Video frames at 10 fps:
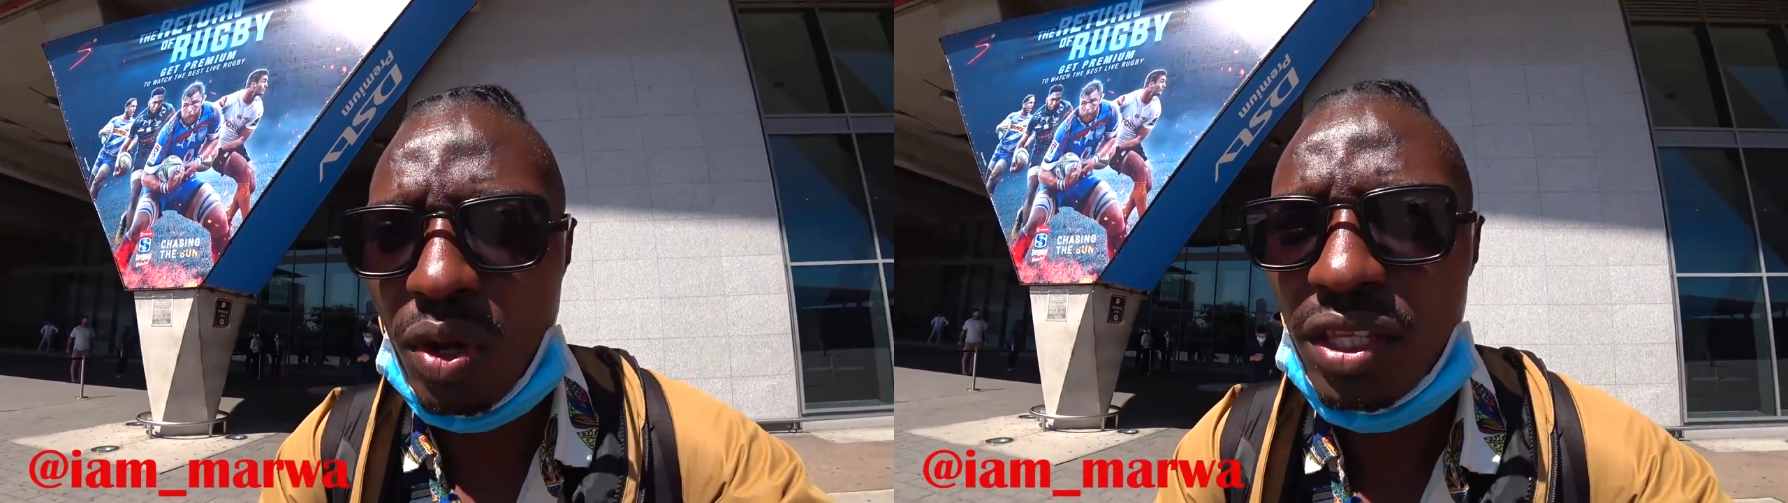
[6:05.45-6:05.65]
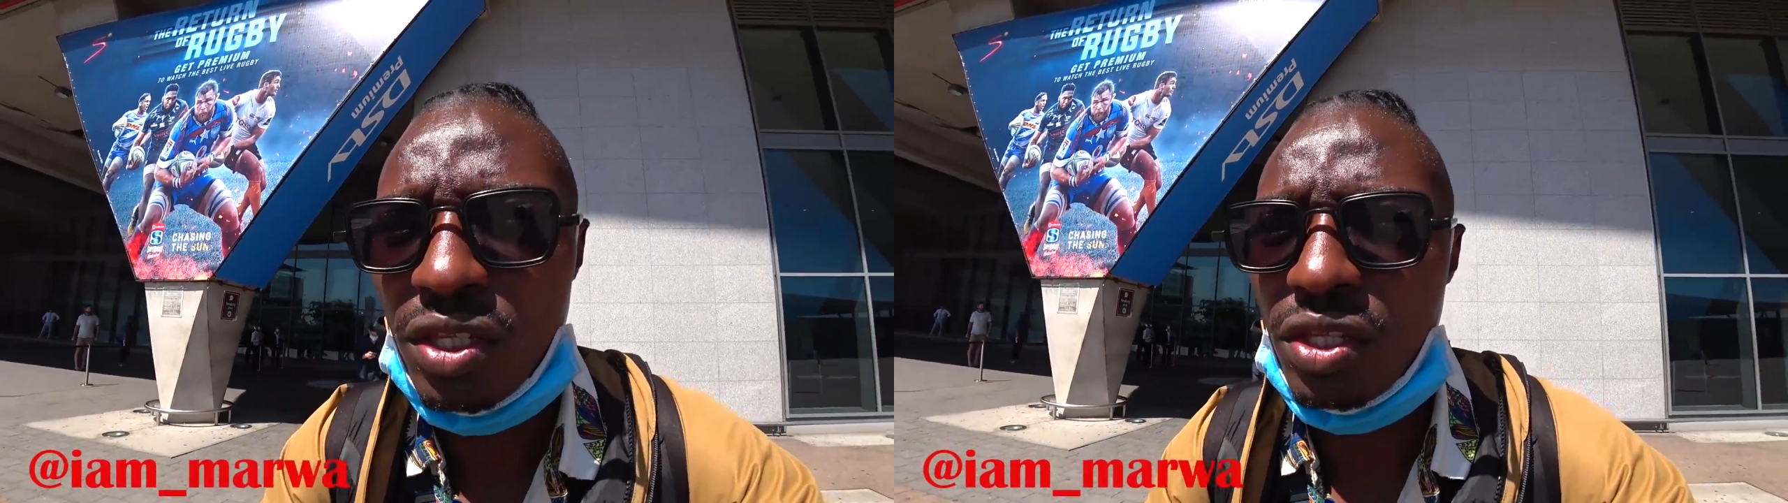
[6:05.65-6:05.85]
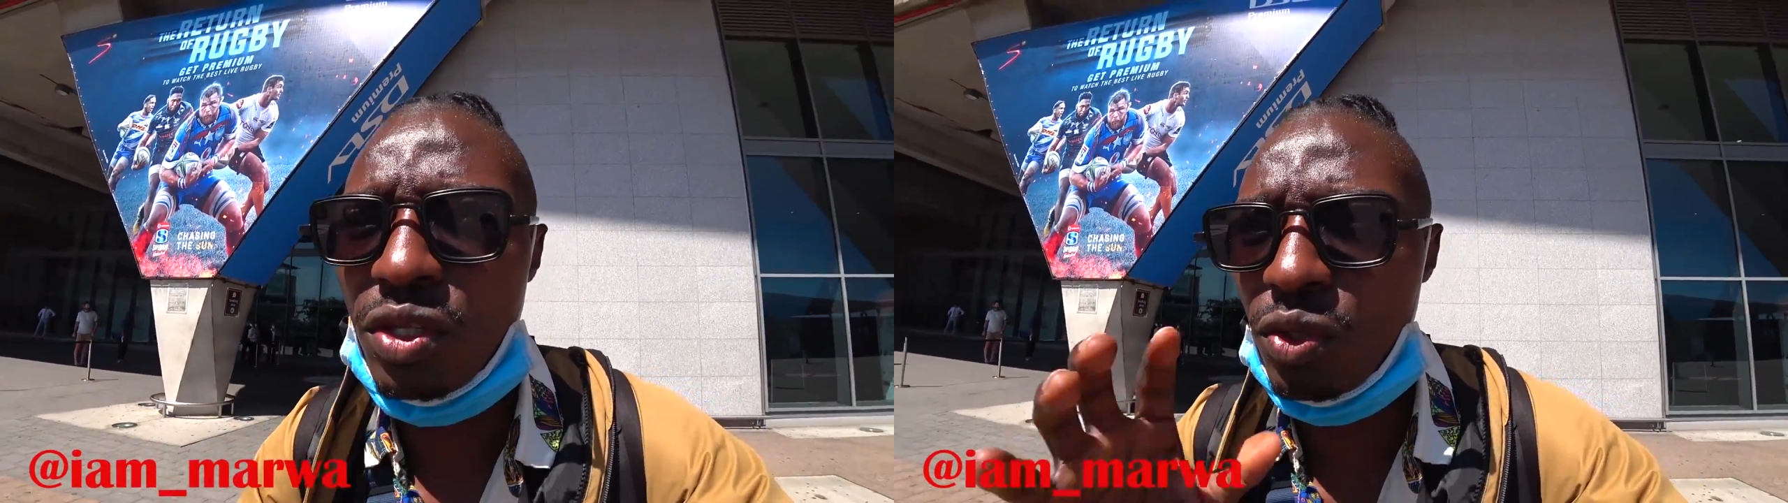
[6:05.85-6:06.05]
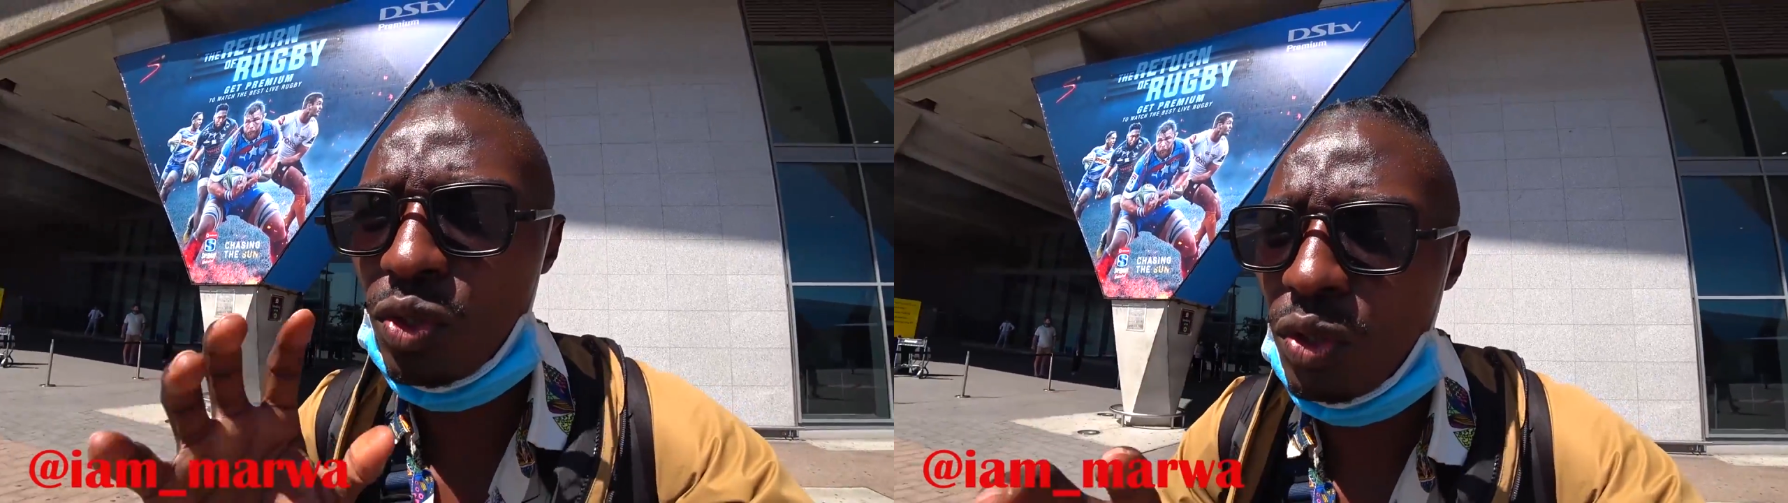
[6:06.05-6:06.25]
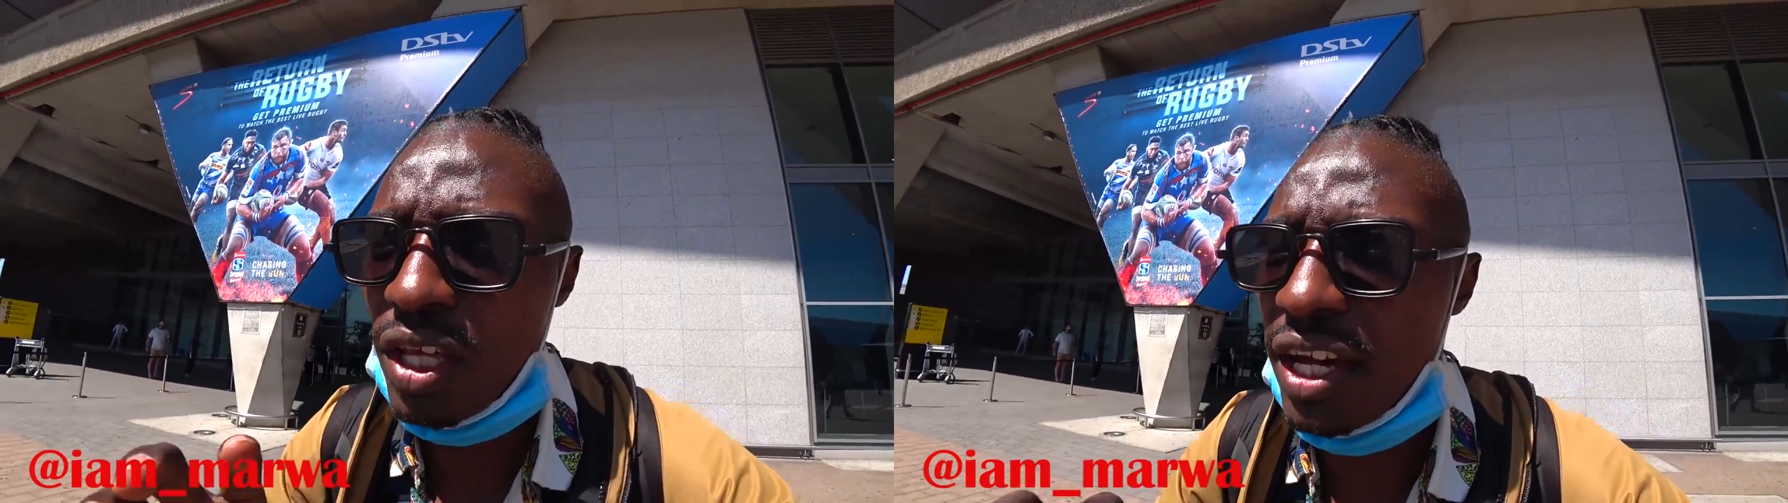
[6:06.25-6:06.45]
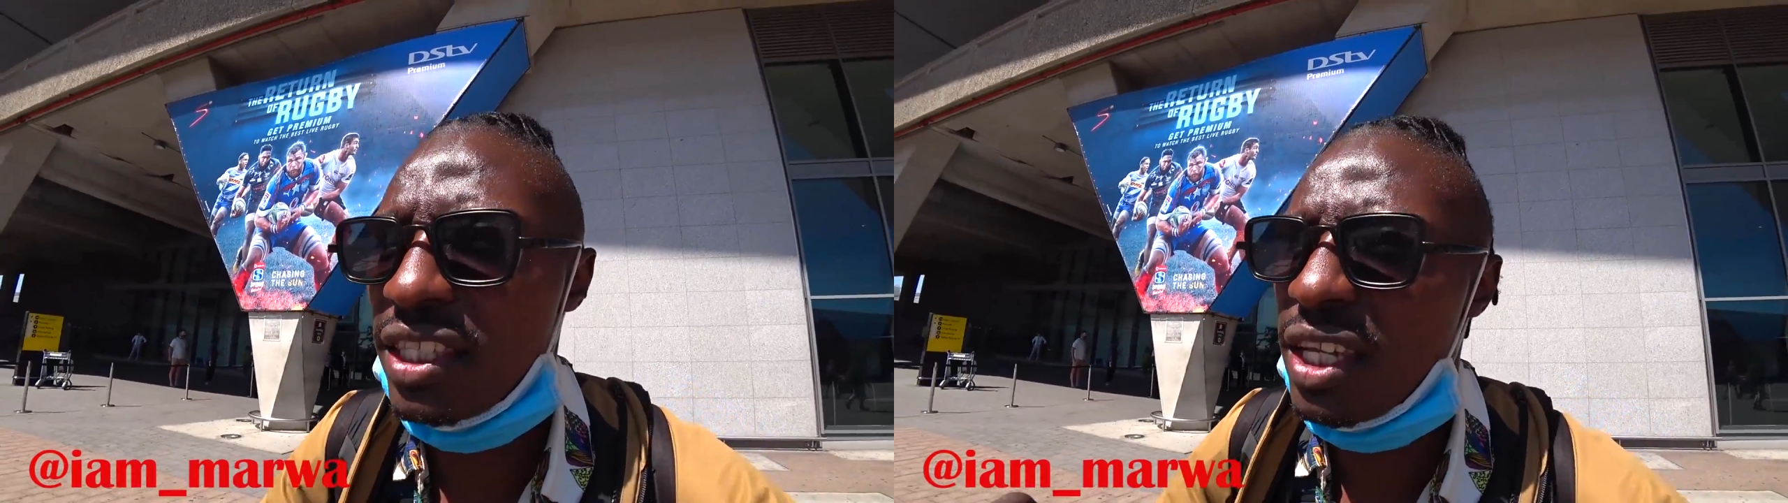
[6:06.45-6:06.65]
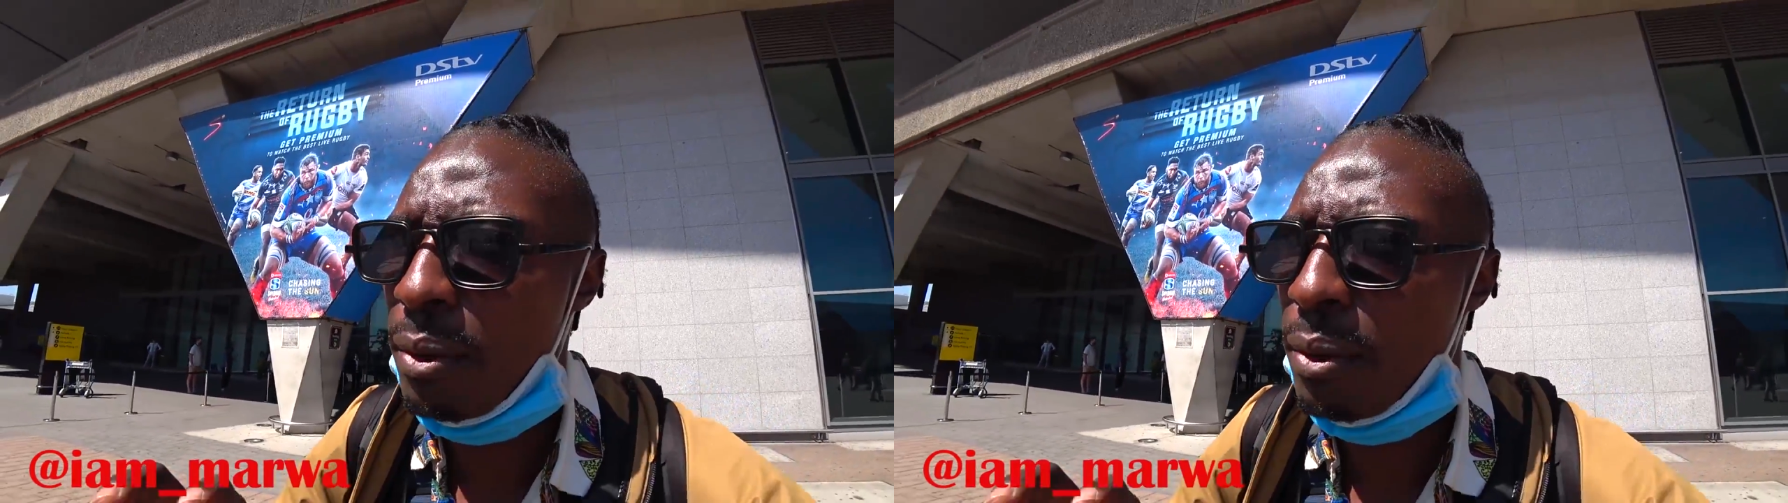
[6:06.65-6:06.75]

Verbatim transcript: once you do that,